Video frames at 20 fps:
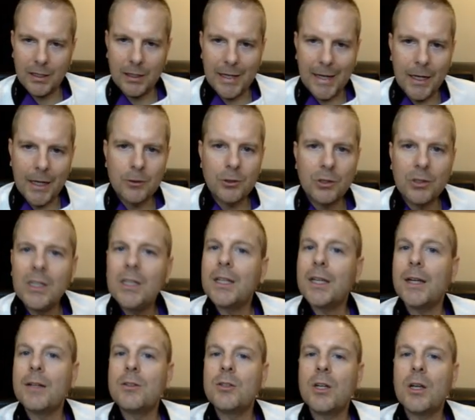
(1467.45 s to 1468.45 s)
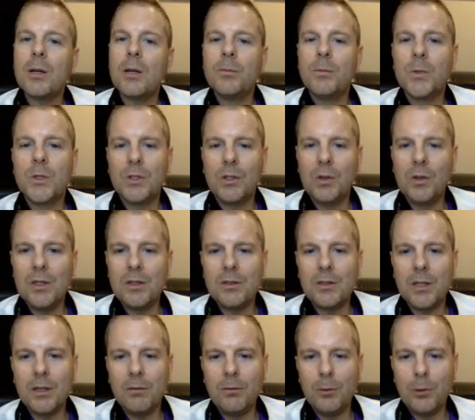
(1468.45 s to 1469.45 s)
actually catch up to this
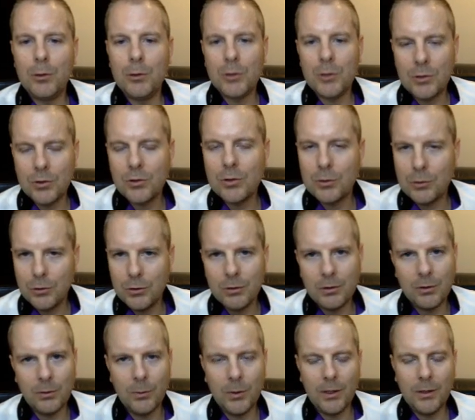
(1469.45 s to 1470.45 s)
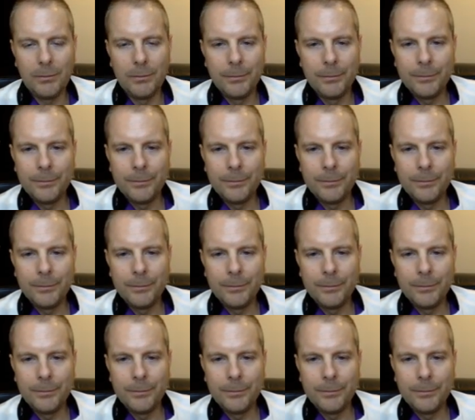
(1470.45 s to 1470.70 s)
divergence? Sure it will.